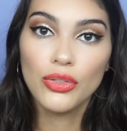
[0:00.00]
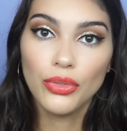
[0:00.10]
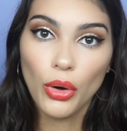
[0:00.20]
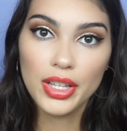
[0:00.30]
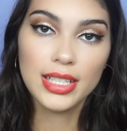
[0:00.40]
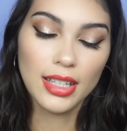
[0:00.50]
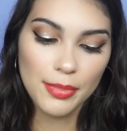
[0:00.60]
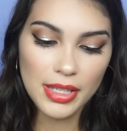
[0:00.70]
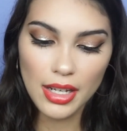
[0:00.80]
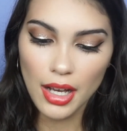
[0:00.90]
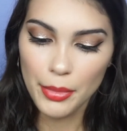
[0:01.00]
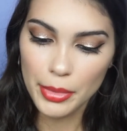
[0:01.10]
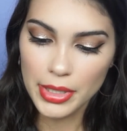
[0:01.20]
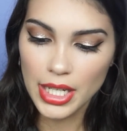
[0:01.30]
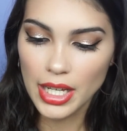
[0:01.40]
For the lipstick, I'm going
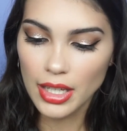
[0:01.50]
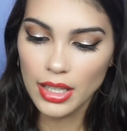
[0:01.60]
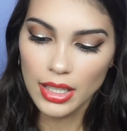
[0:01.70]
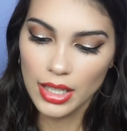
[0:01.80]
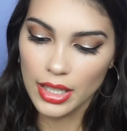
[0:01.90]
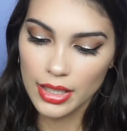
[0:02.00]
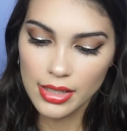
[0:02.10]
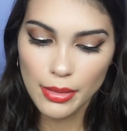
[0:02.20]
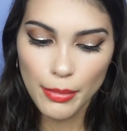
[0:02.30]
to be taking the NYX